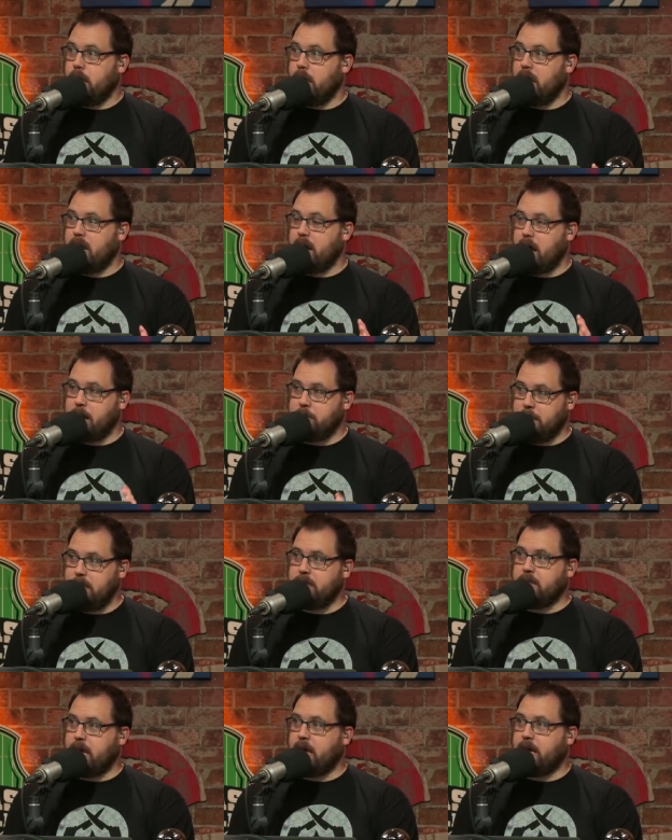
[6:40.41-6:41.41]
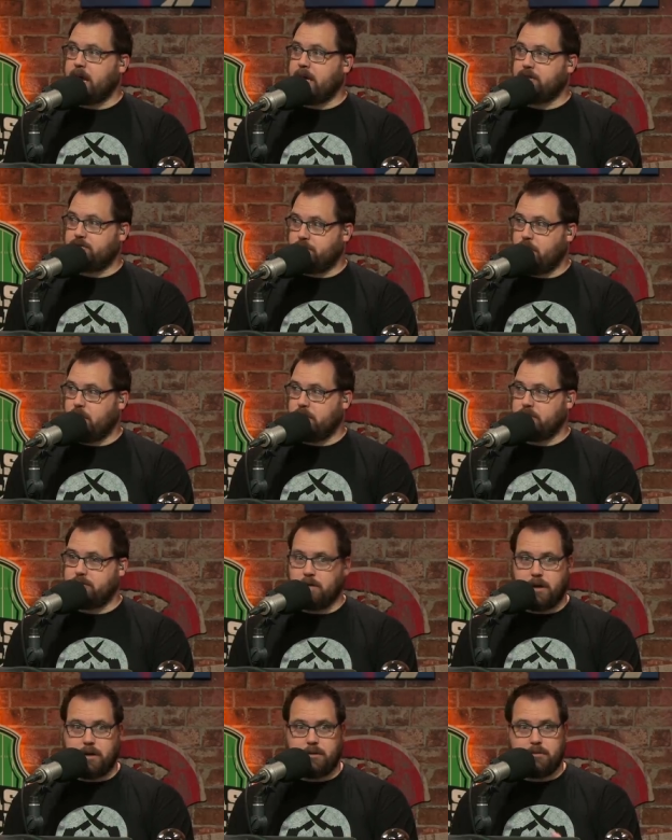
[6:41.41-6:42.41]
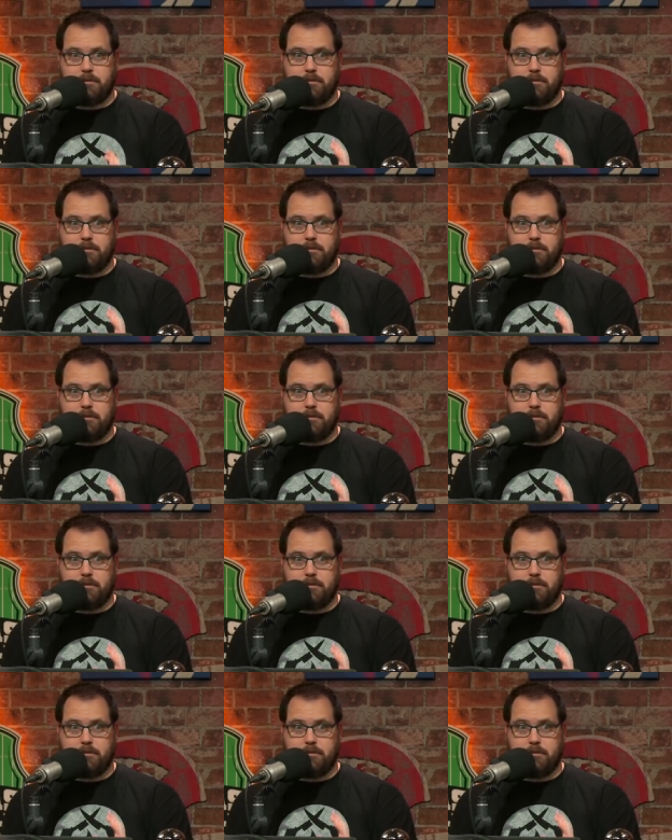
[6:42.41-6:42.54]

And I mean that as far as like